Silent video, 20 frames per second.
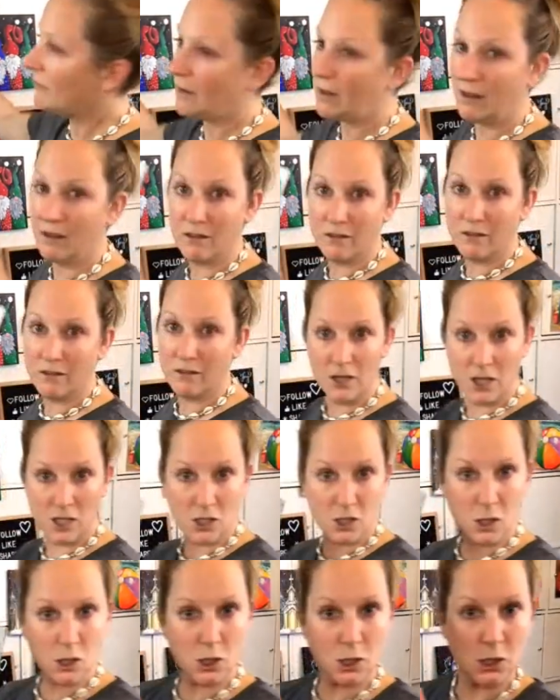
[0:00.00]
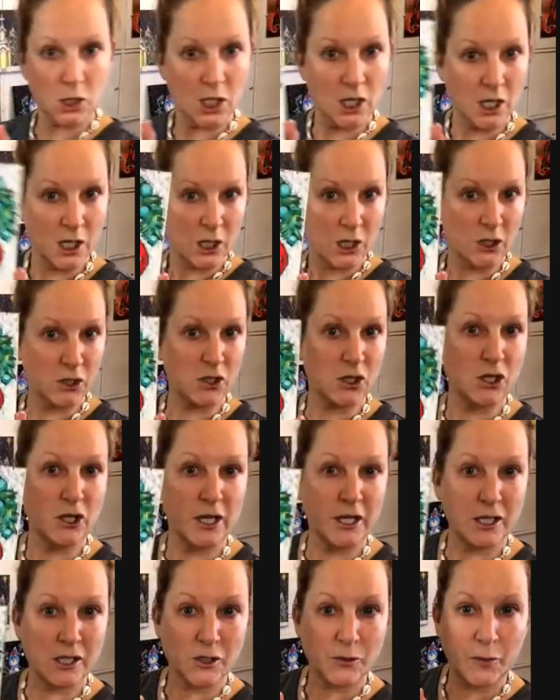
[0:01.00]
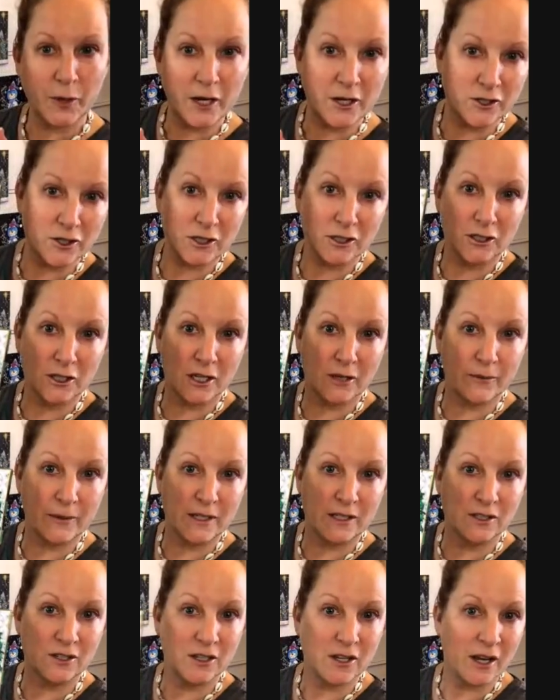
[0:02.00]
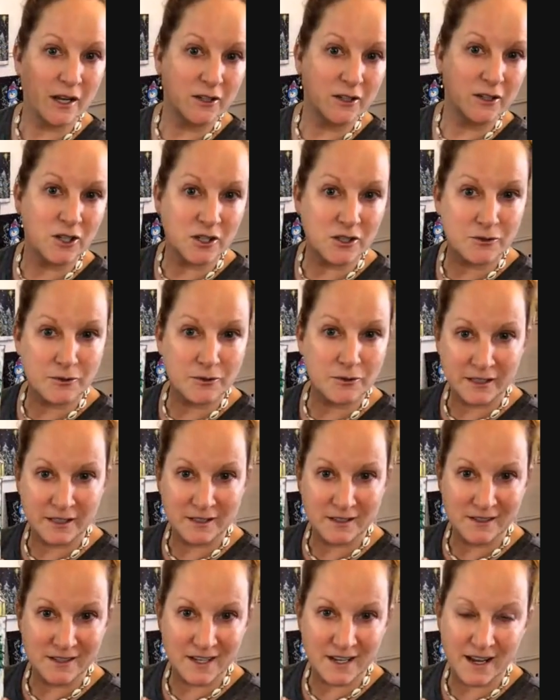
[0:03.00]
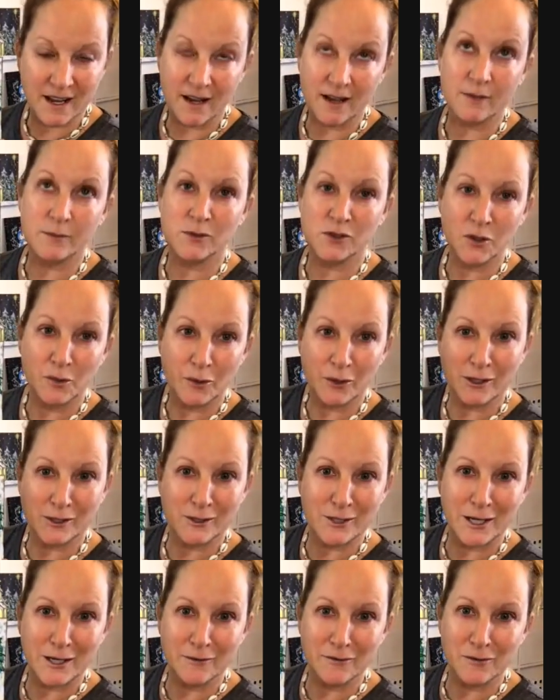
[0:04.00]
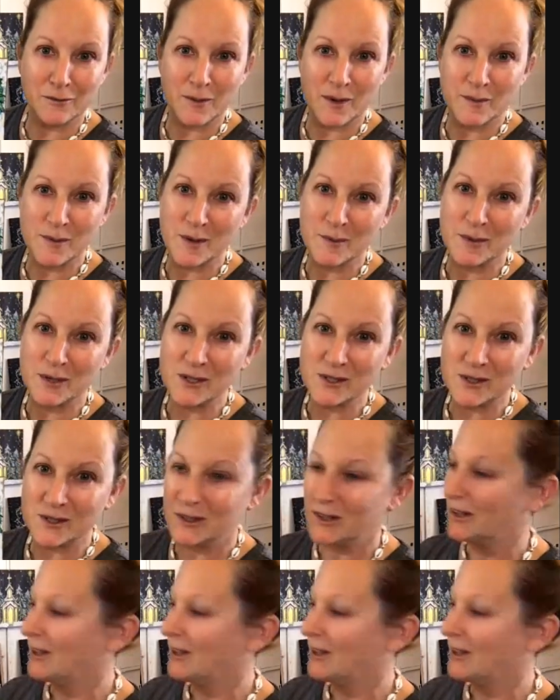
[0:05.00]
And this is the latest project that I just released today. I'm super excited for my members.